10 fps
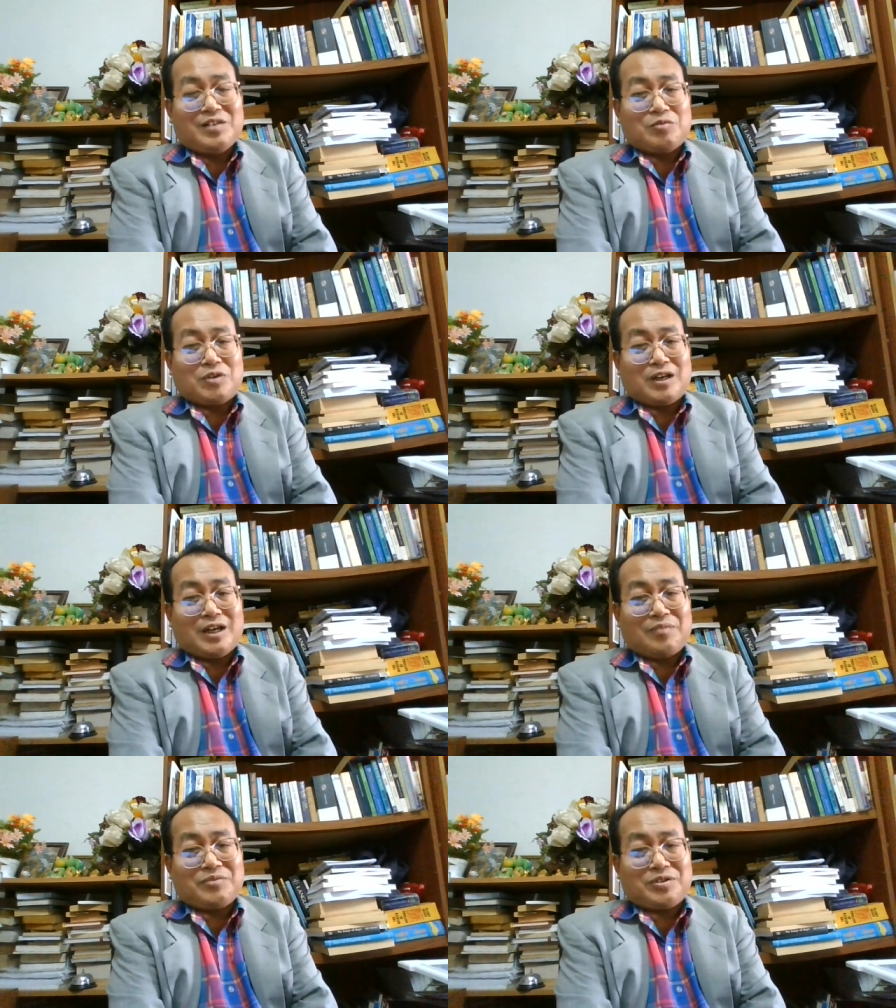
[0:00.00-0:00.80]
would
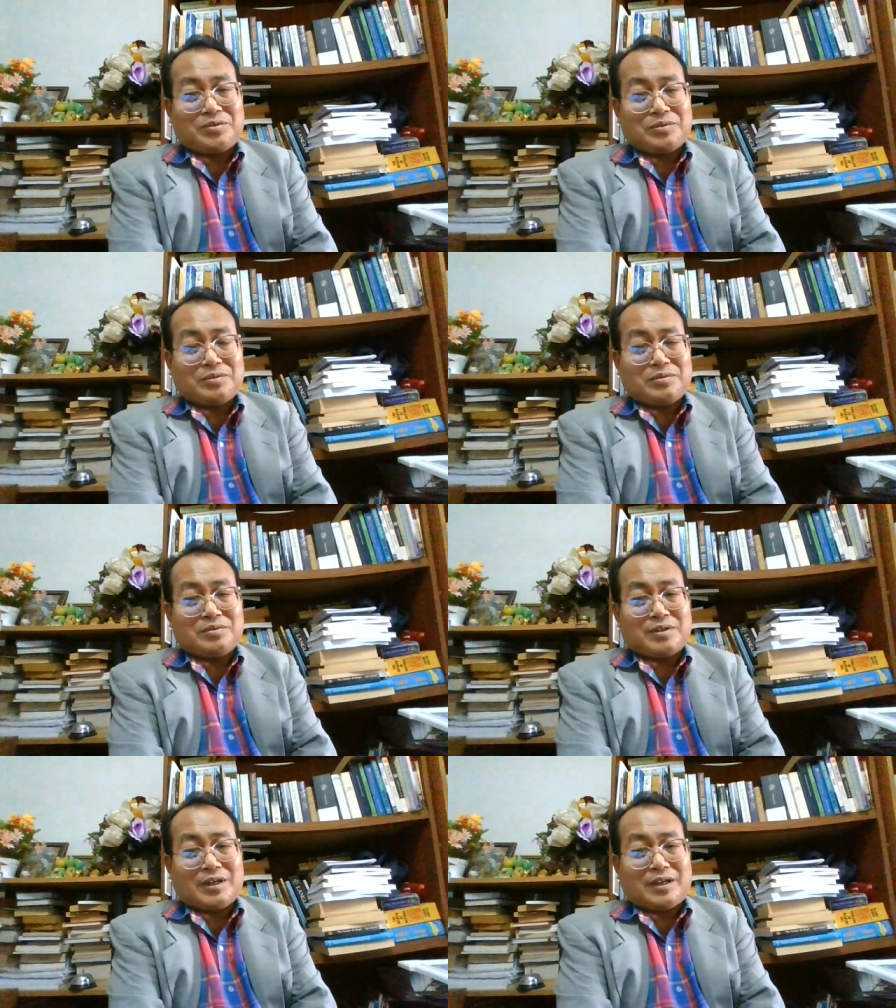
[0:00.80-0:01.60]
love
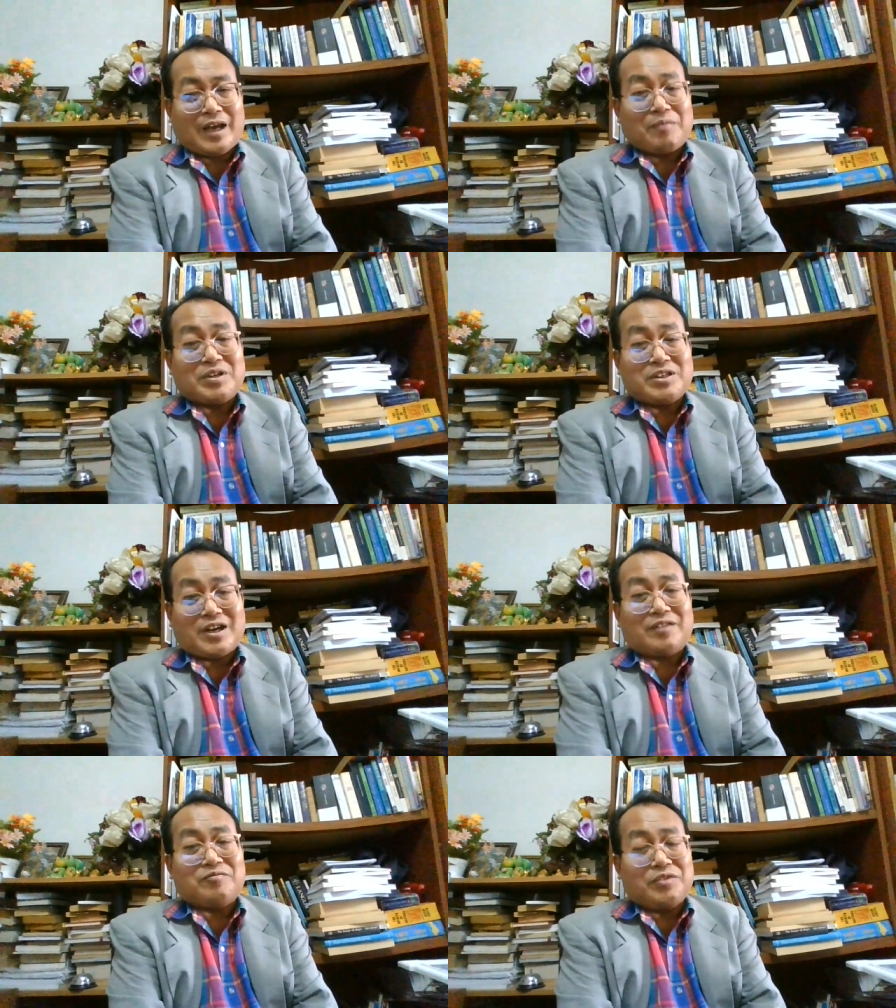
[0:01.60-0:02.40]
to have a
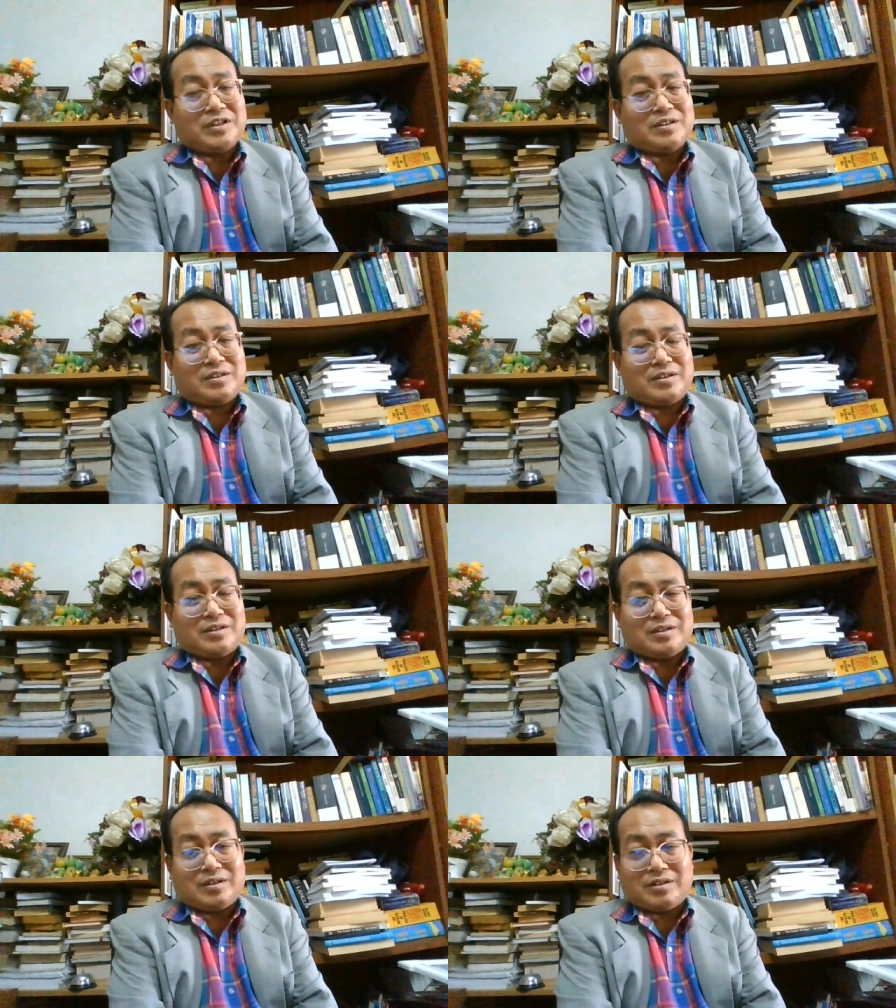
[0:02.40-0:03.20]
chat with
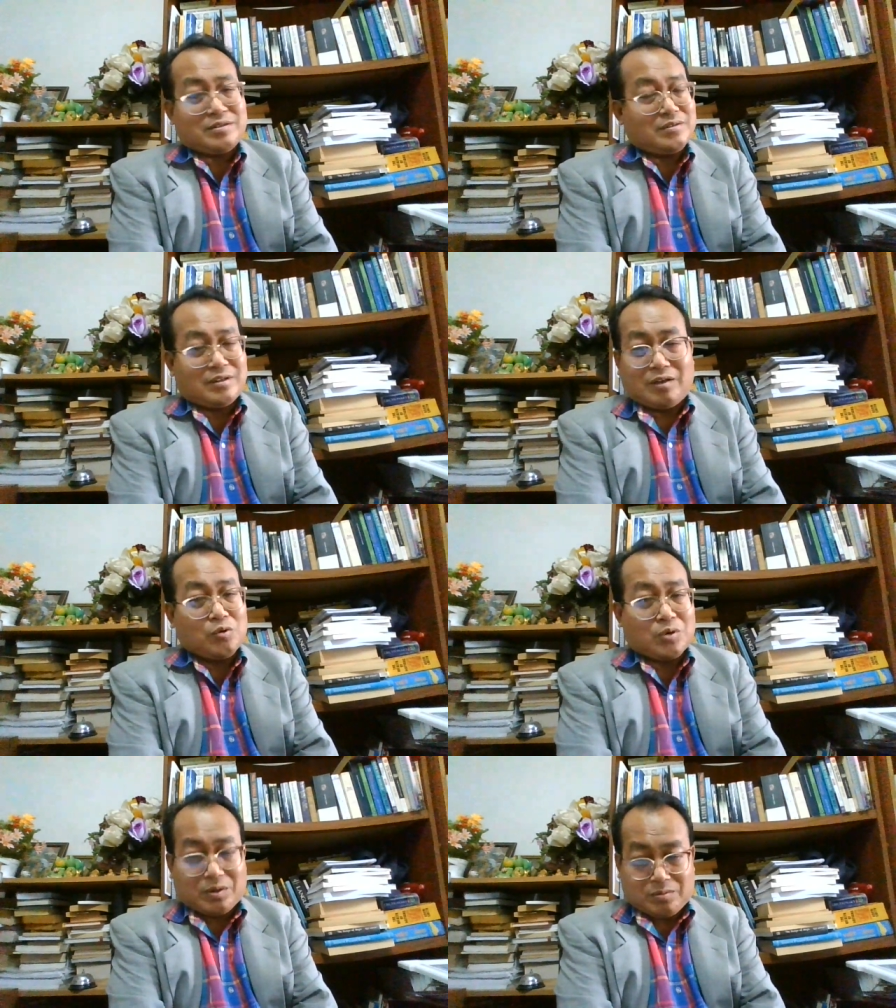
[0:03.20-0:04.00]
the
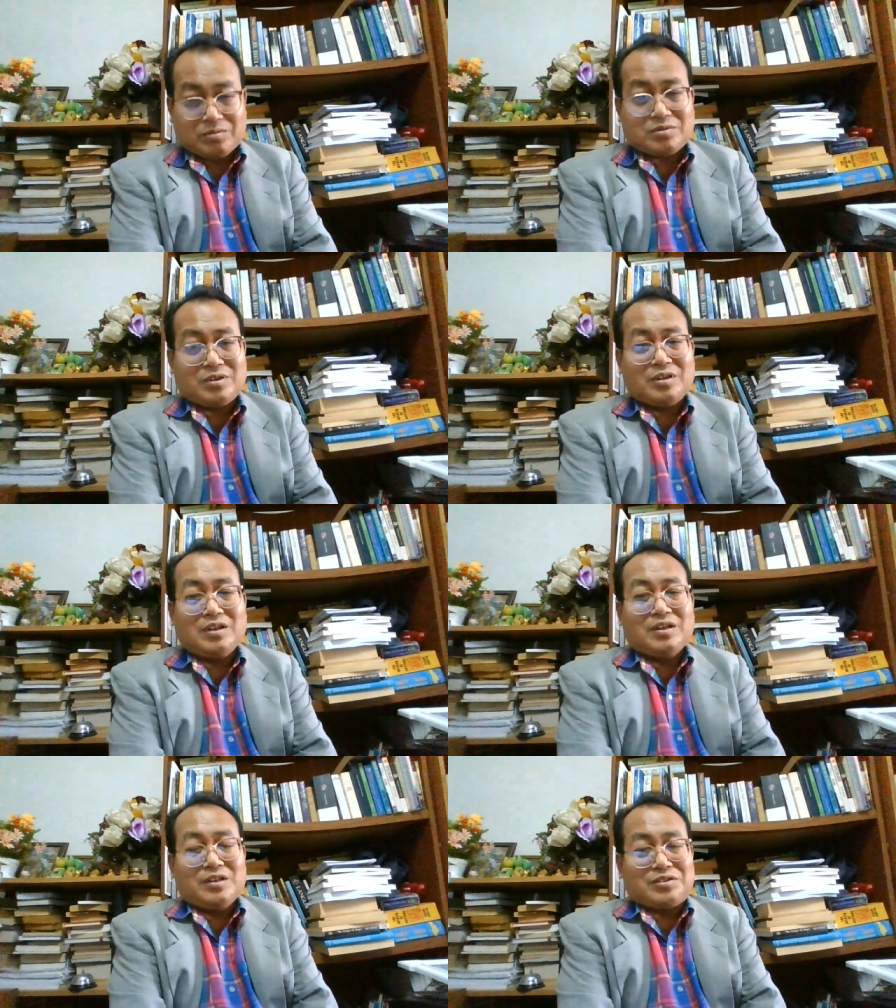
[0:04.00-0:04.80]
locals.
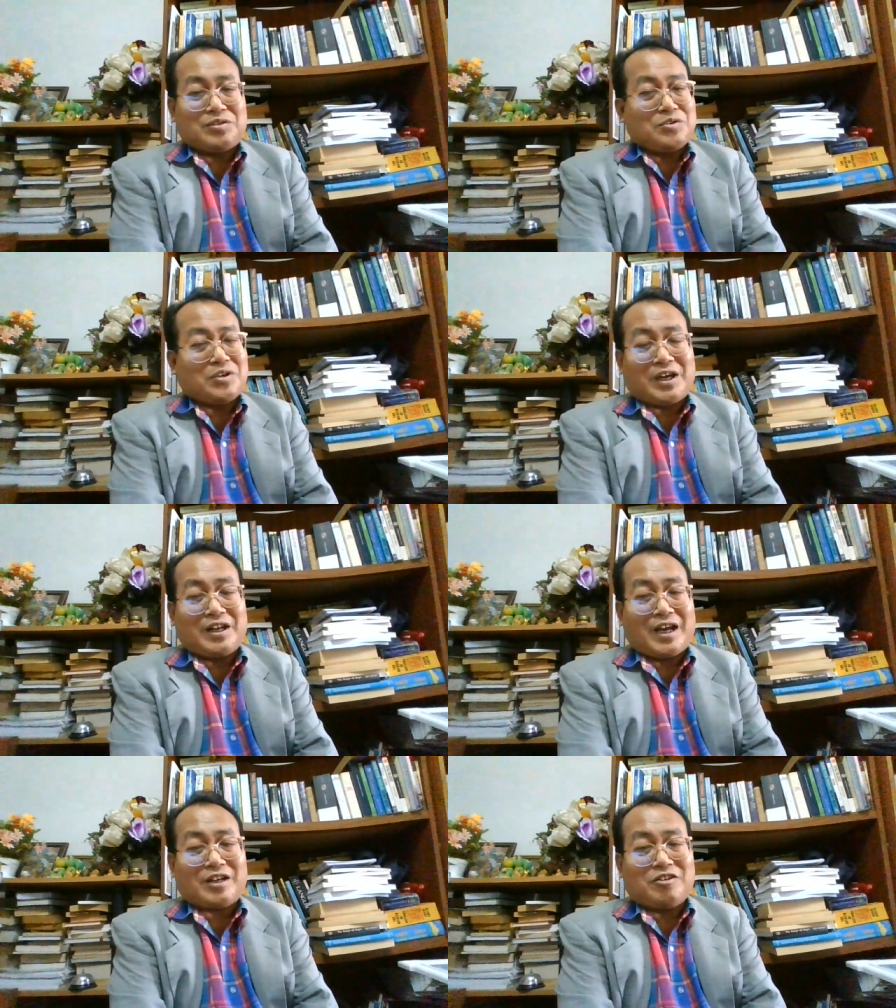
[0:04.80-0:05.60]
So you
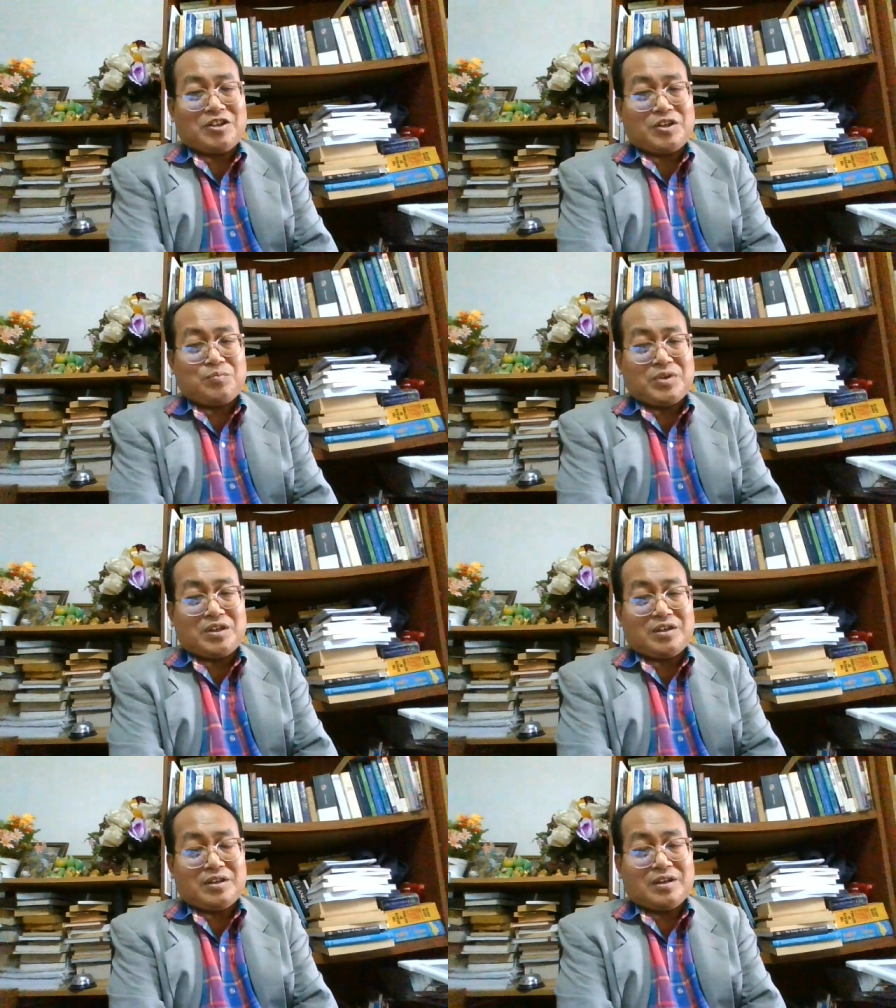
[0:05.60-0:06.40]
can actually
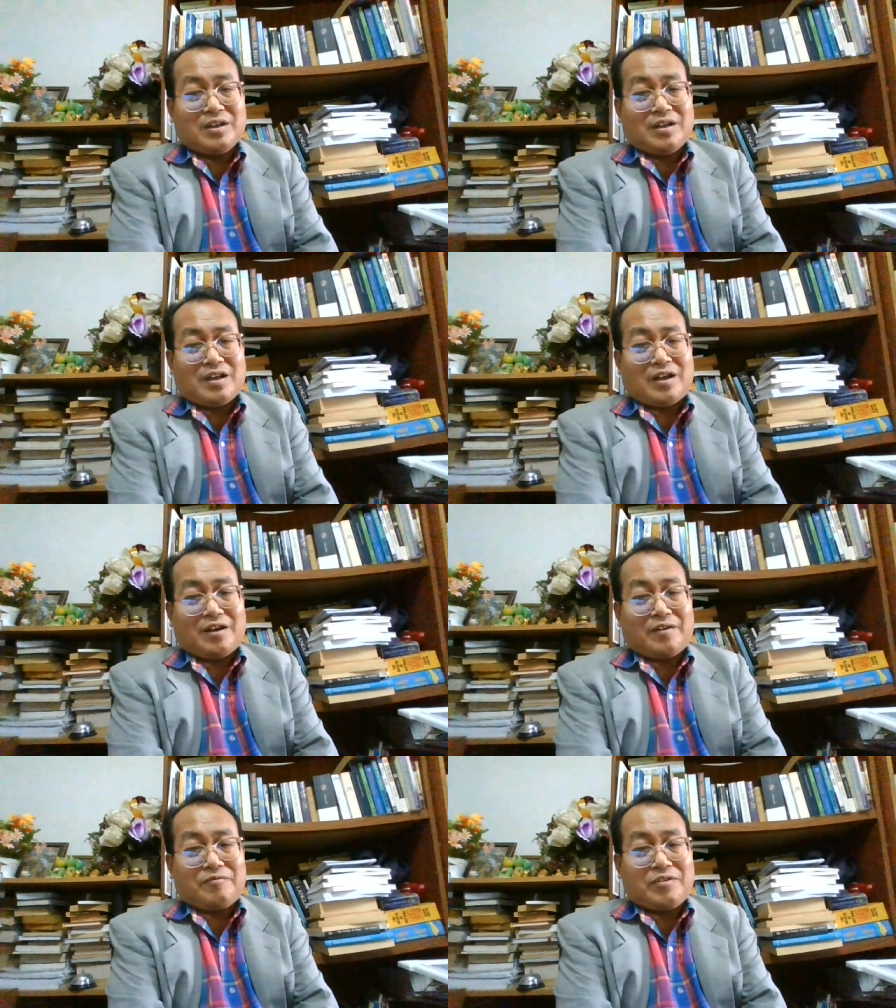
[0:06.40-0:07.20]
be
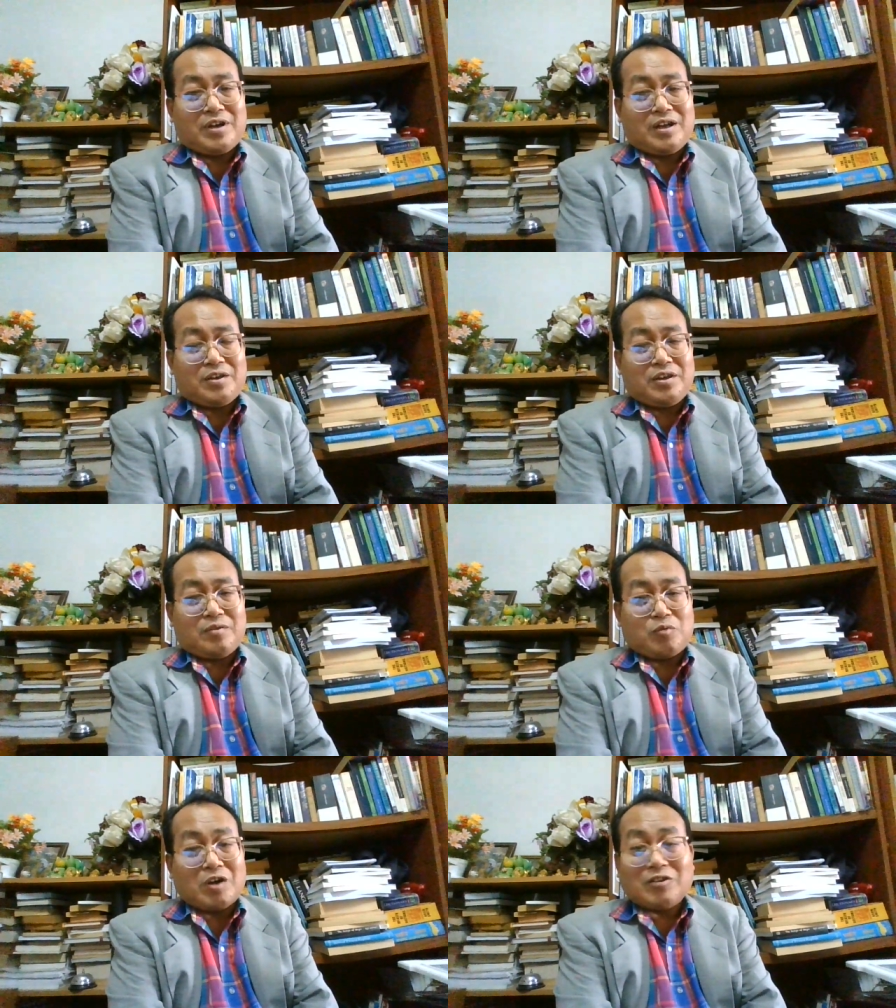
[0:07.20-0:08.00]

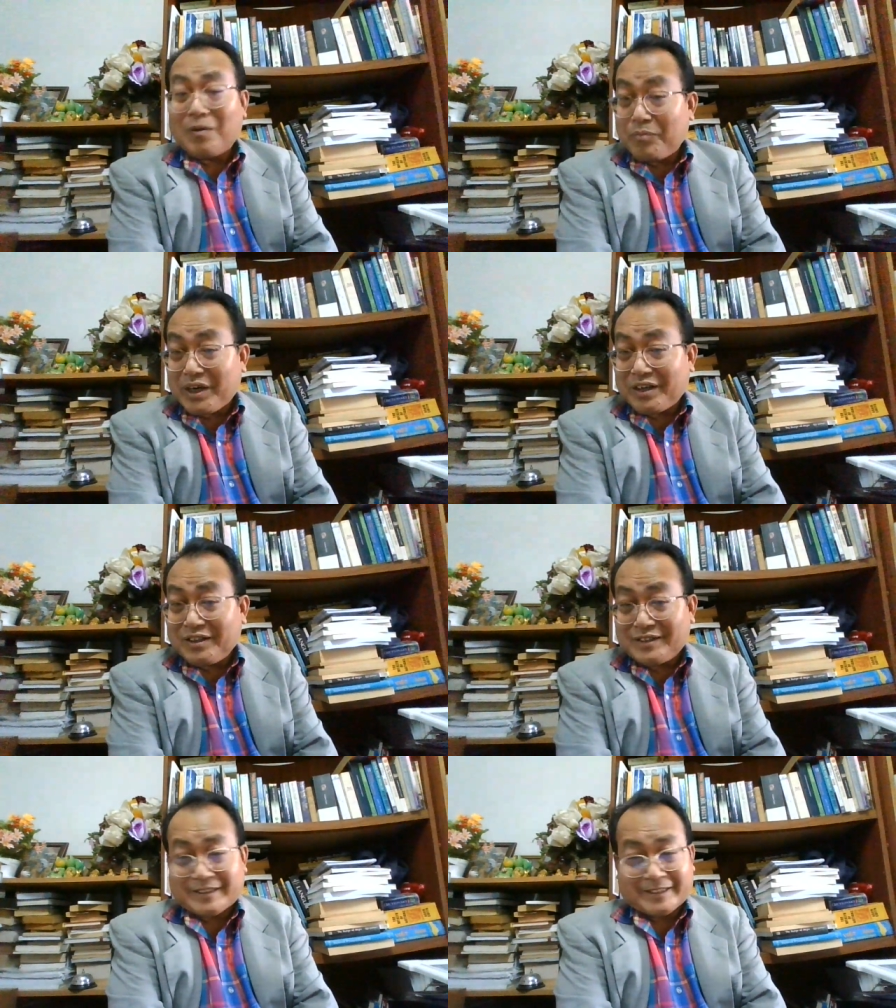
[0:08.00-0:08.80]
very
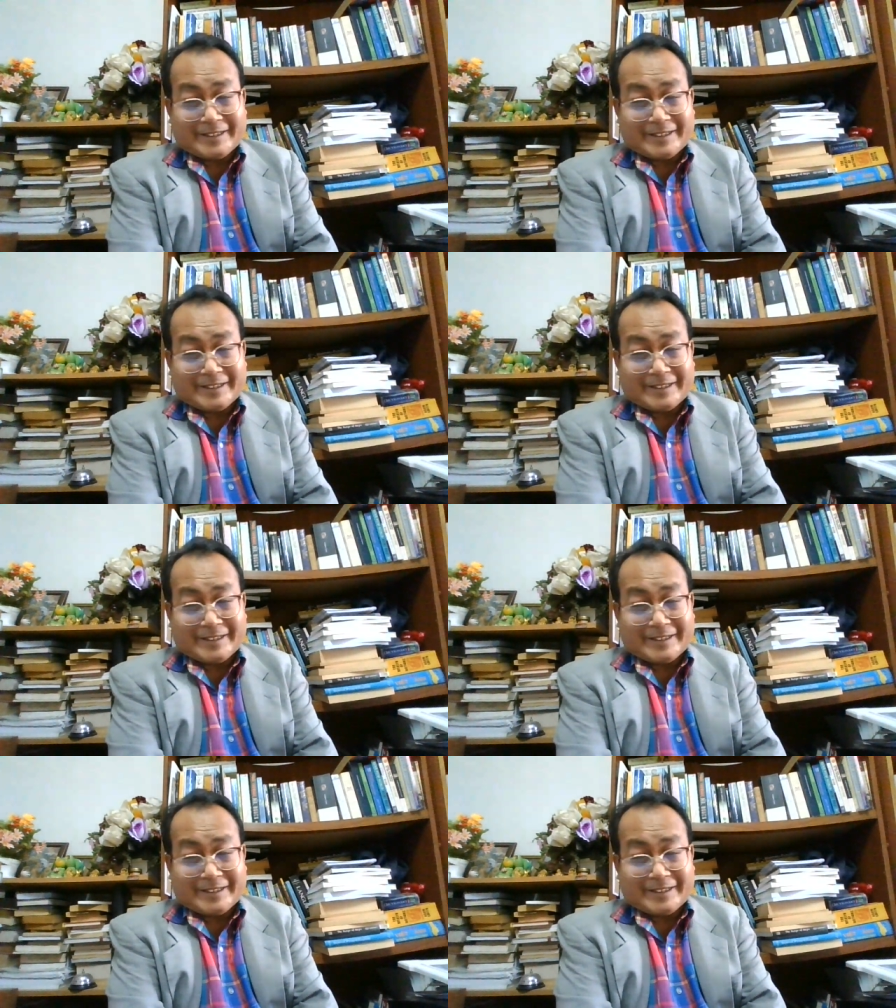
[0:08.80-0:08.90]
welcoming,